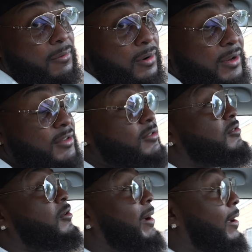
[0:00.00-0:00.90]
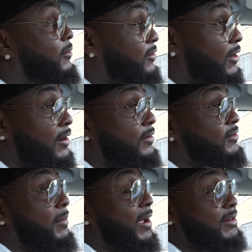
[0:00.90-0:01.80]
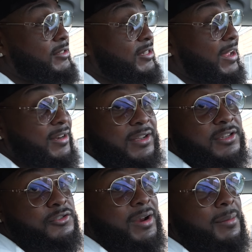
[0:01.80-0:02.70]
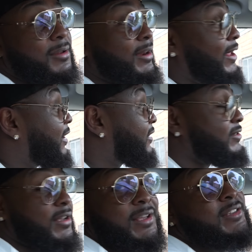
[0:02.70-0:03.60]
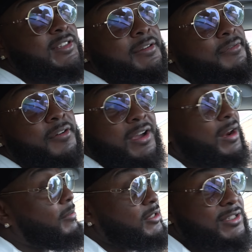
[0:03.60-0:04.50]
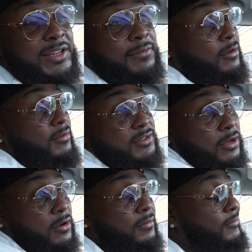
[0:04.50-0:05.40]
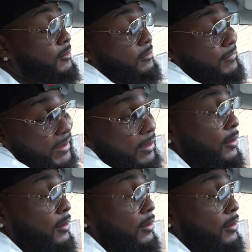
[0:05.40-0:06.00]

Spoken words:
running, so somebody was there. Somebody just got done scrambling eggs, said, fuck it, I'm going to just leave it on the stove. You know,